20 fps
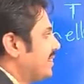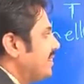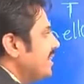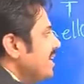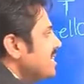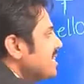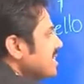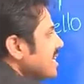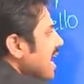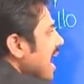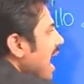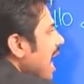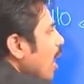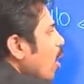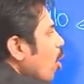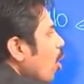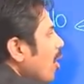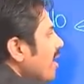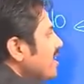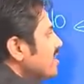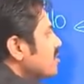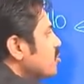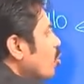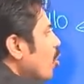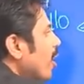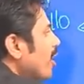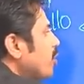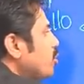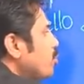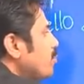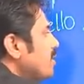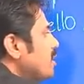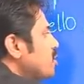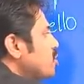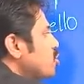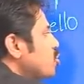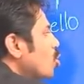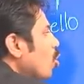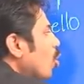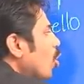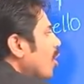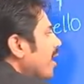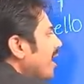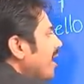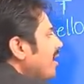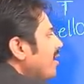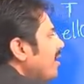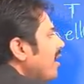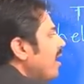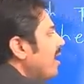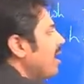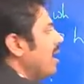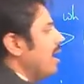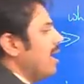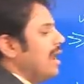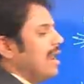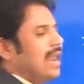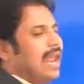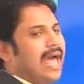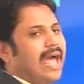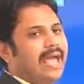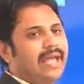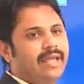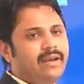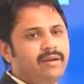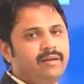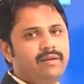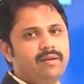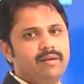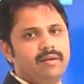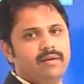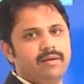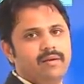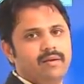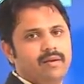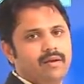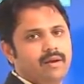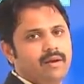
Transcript: This hello is going to be stored in line.